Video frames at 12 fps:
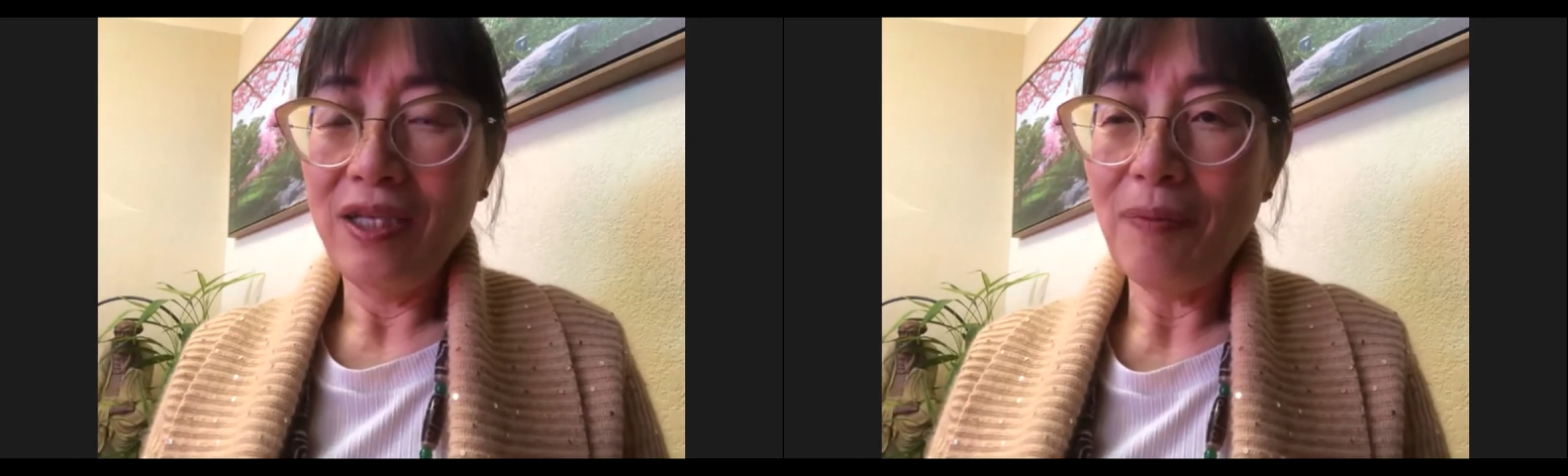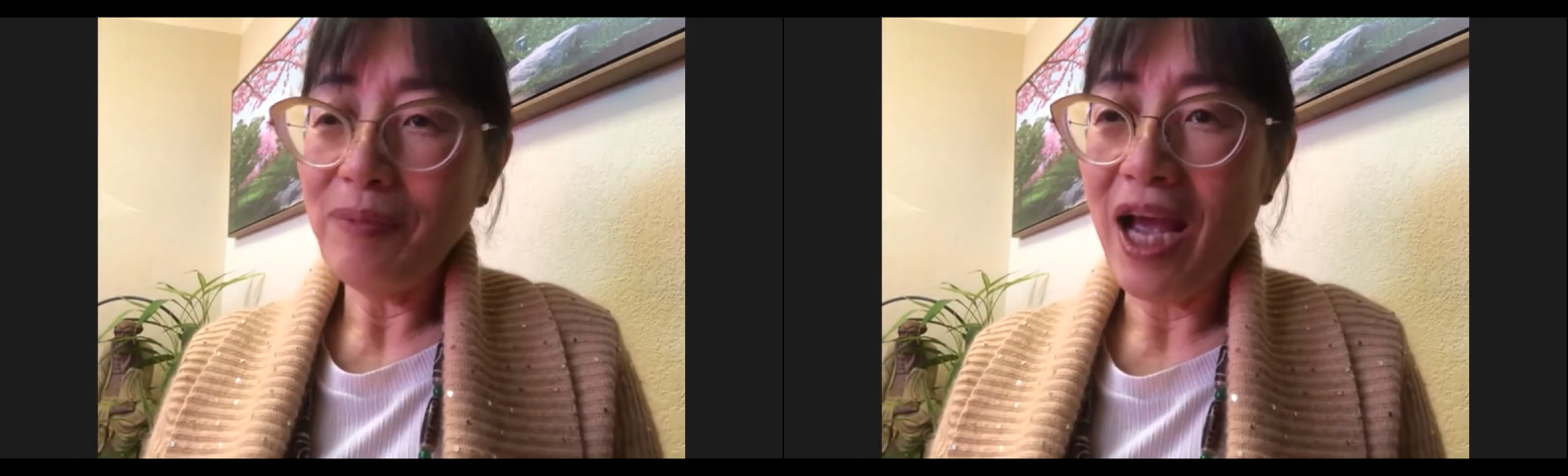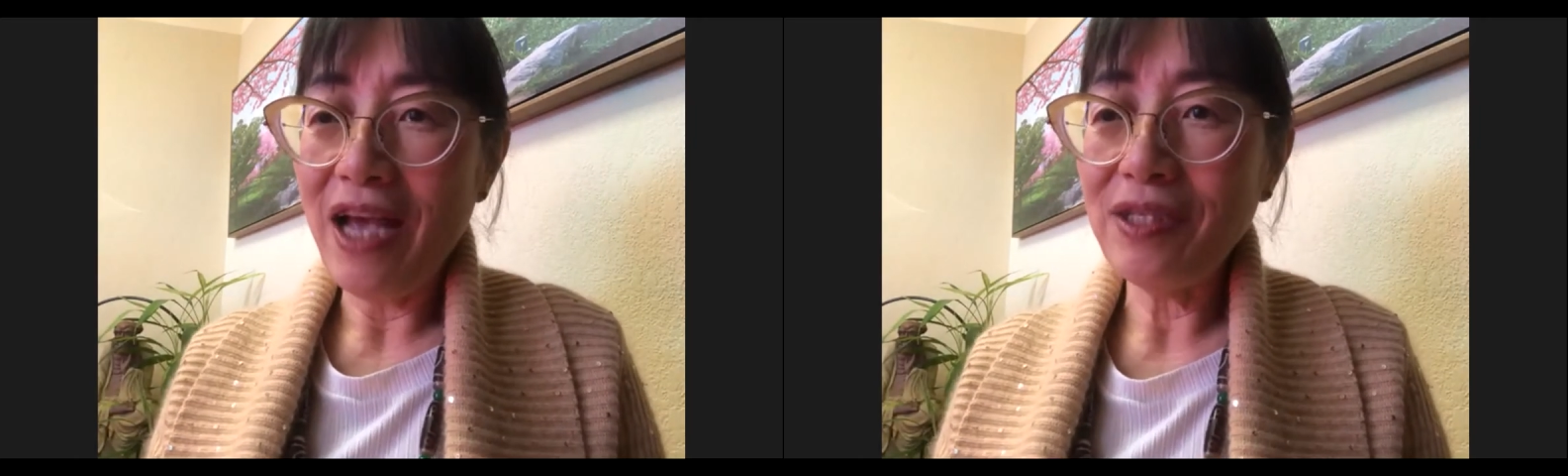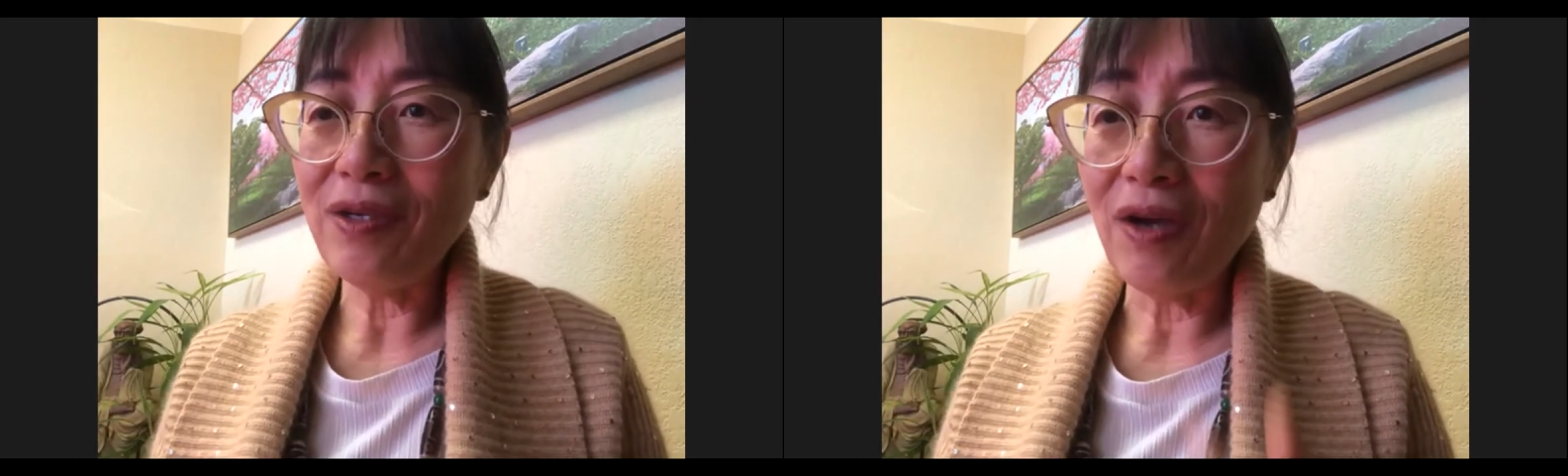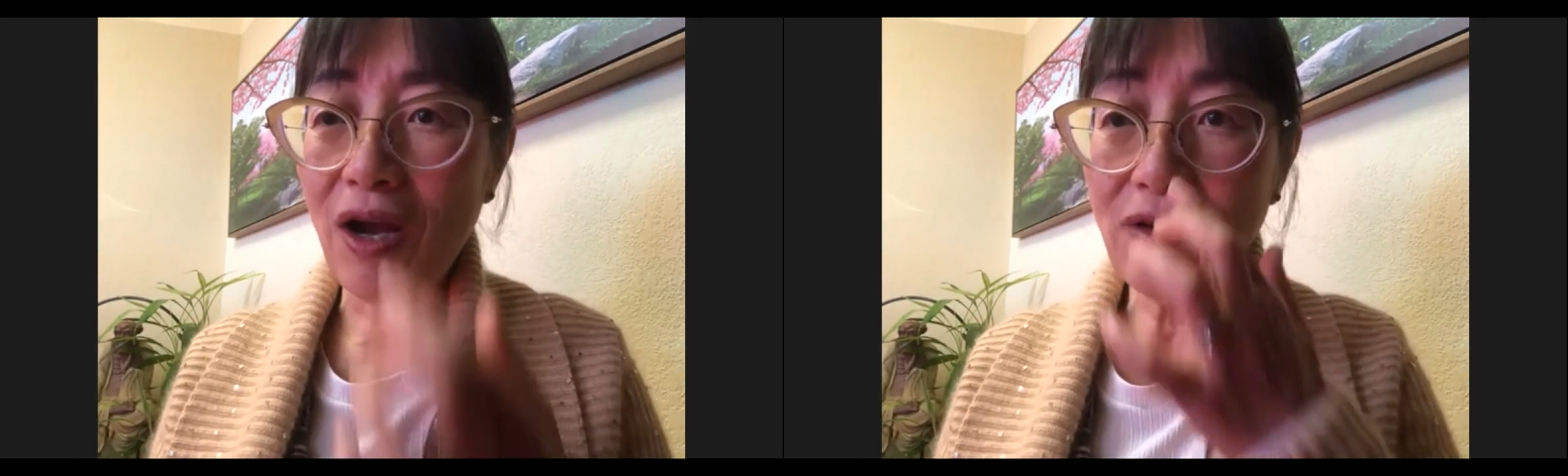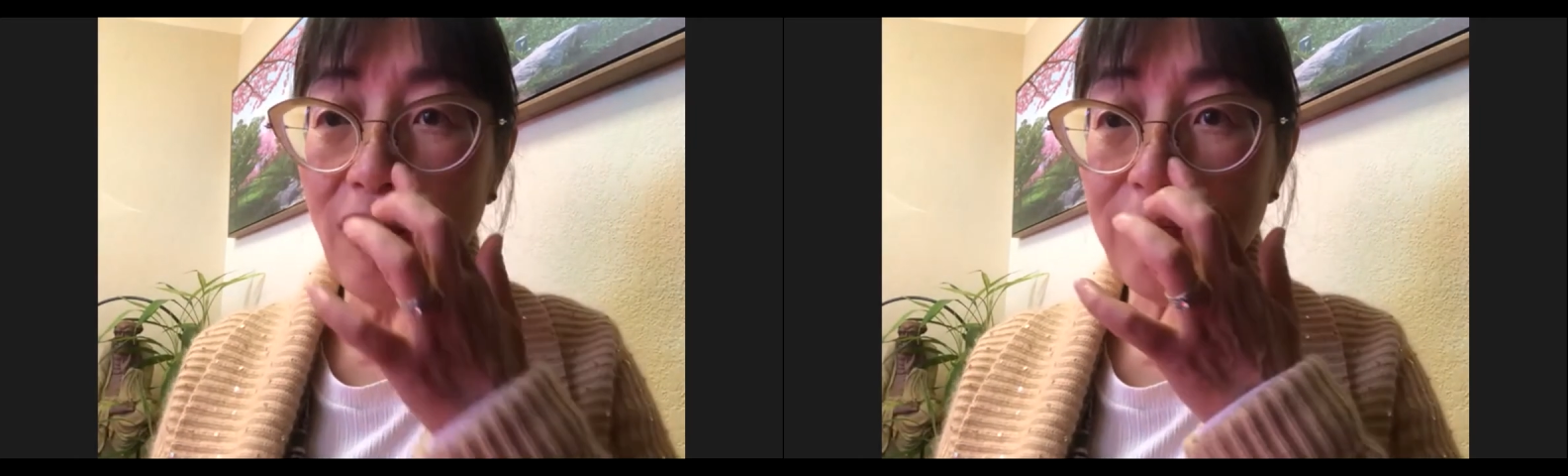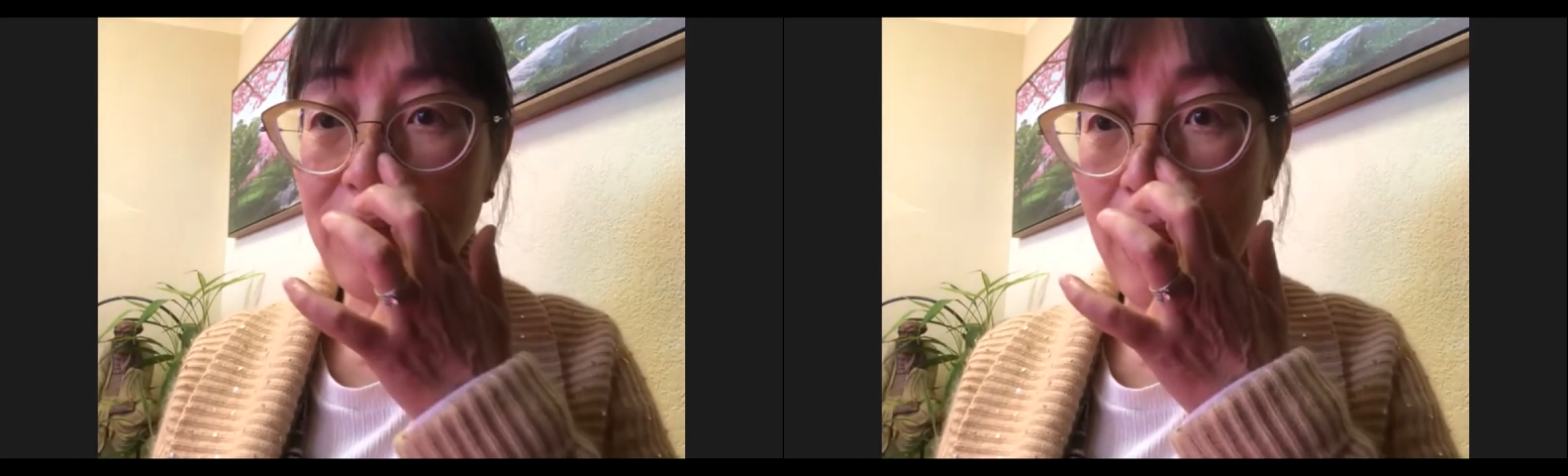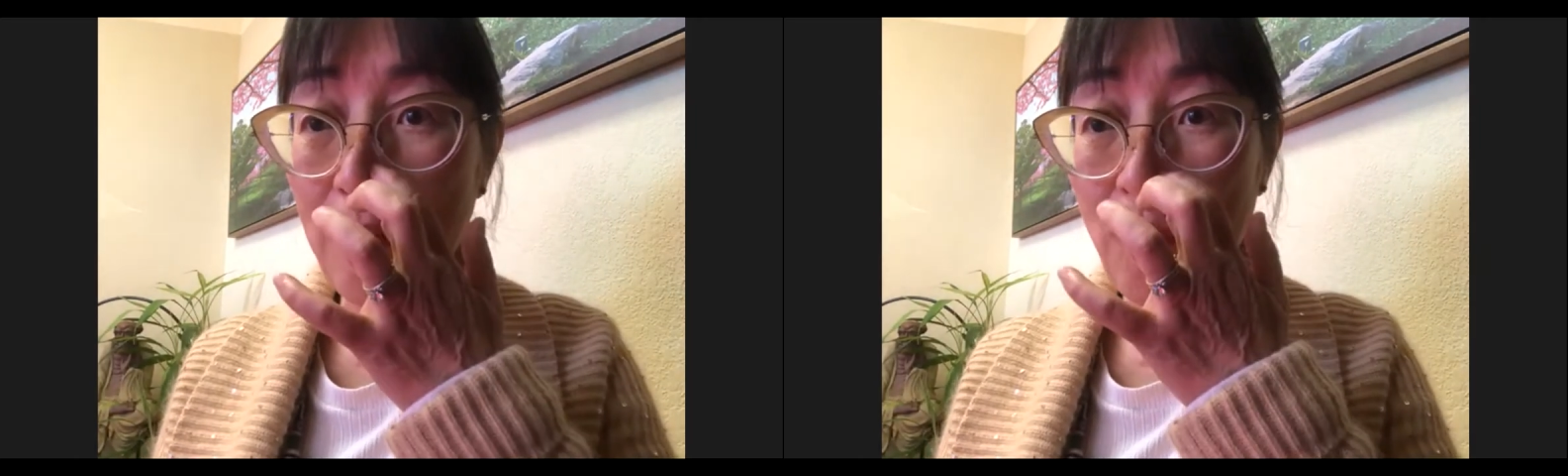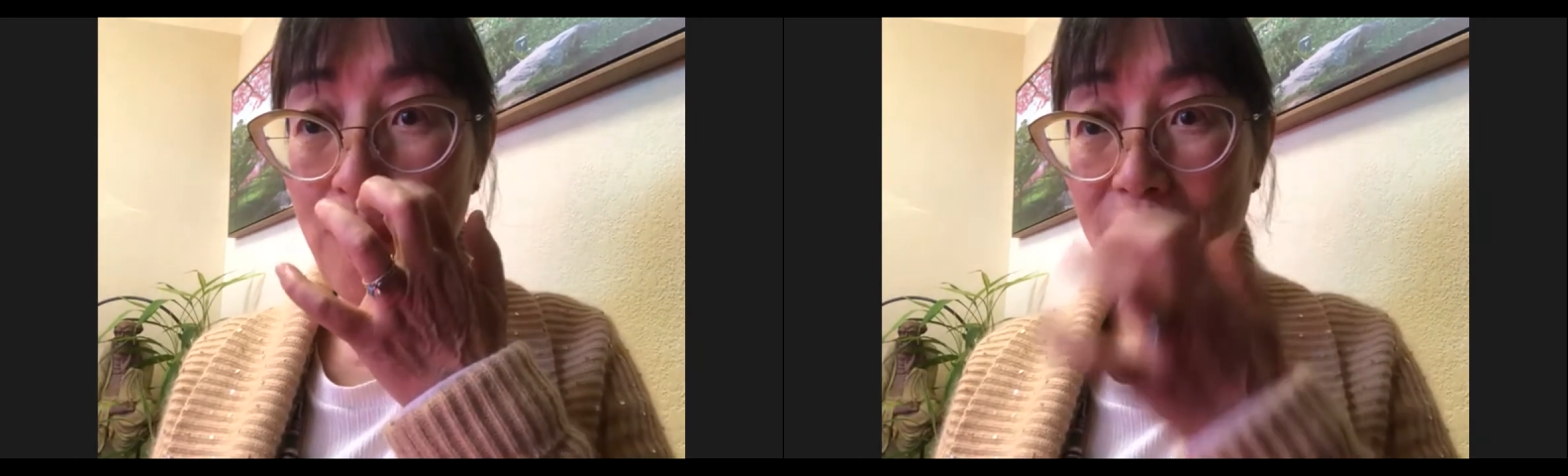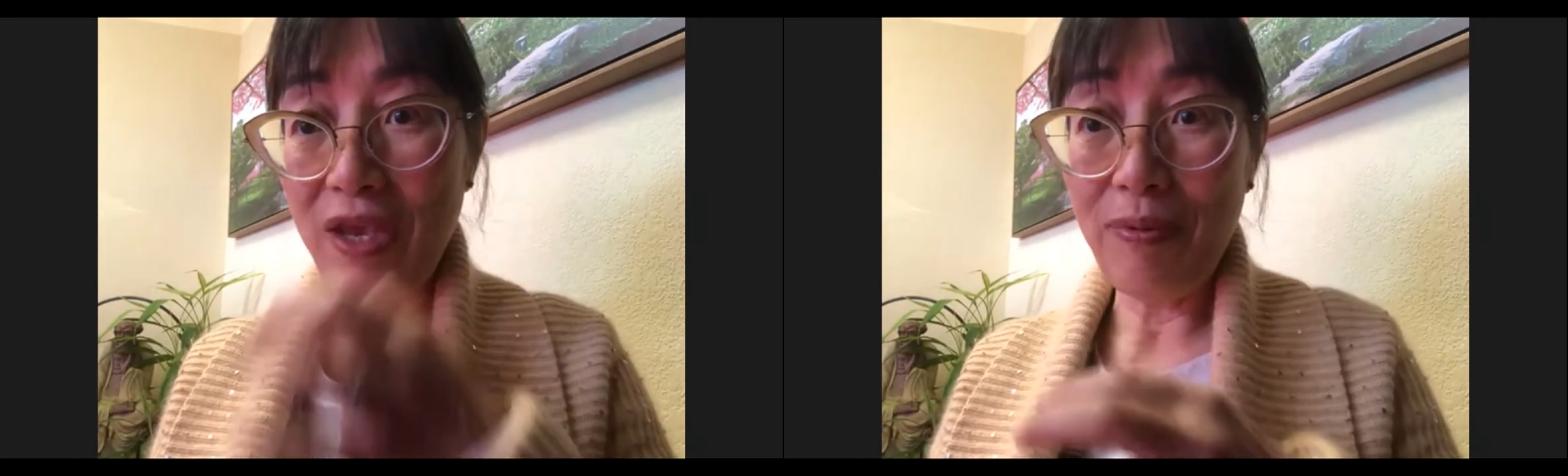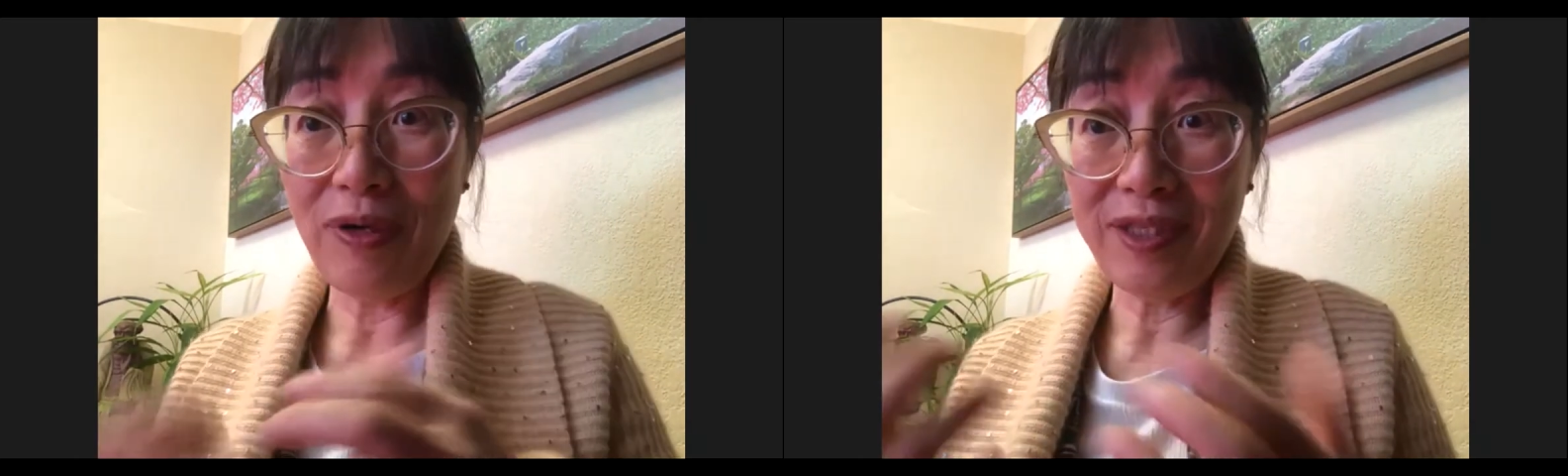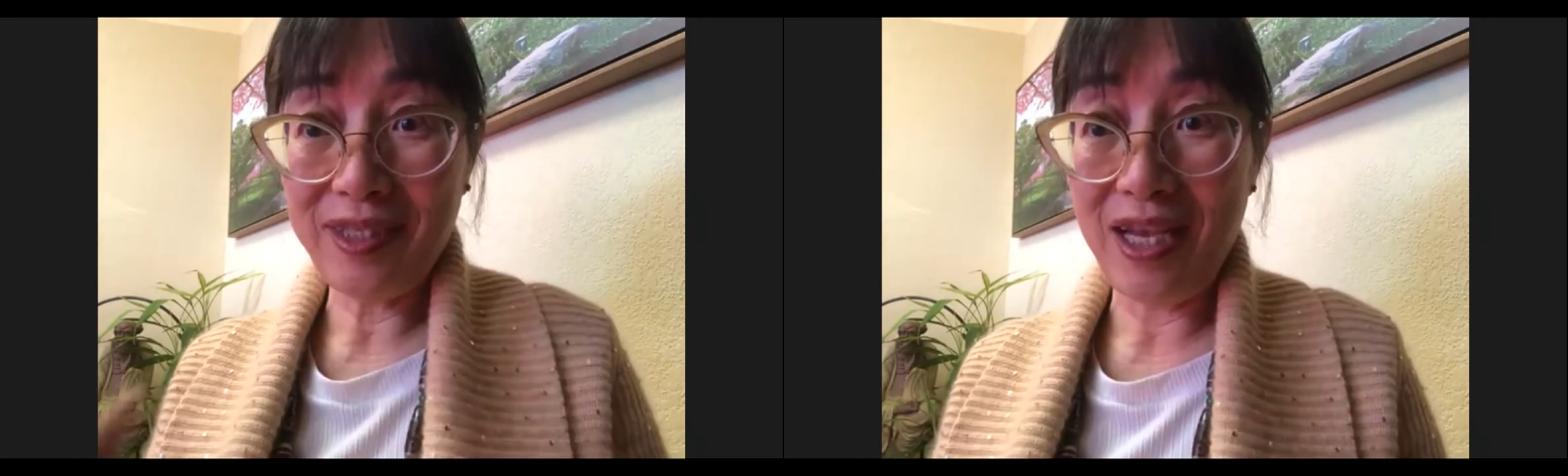sometimes a lot of time when people
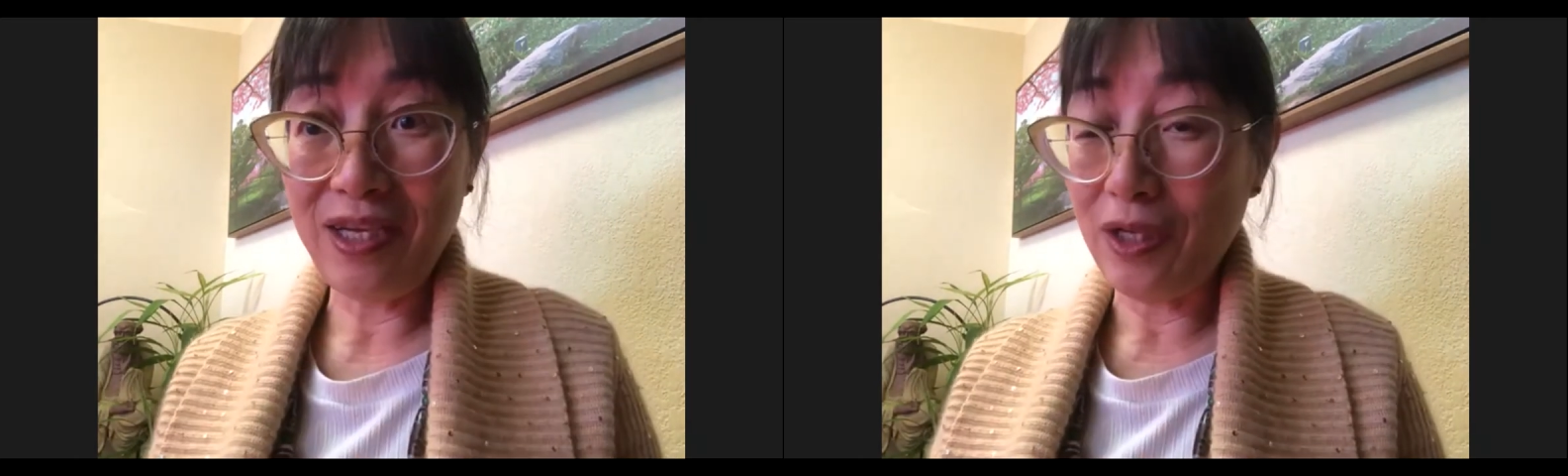are sick,